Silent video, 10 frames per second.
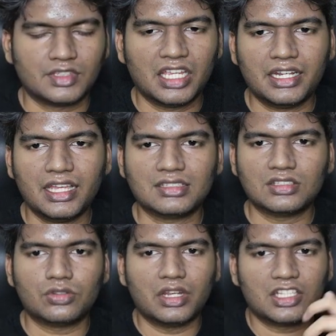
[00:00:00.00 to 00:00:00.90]
It takes
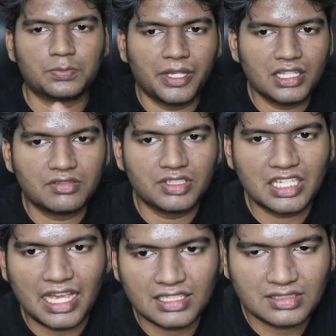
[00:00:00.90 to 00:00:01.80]
us to the next page,
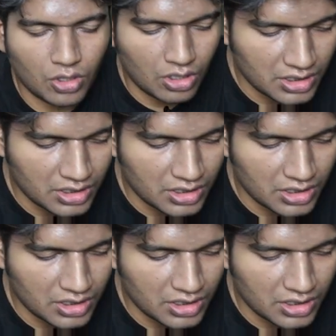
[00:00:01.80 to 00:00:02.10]
which has all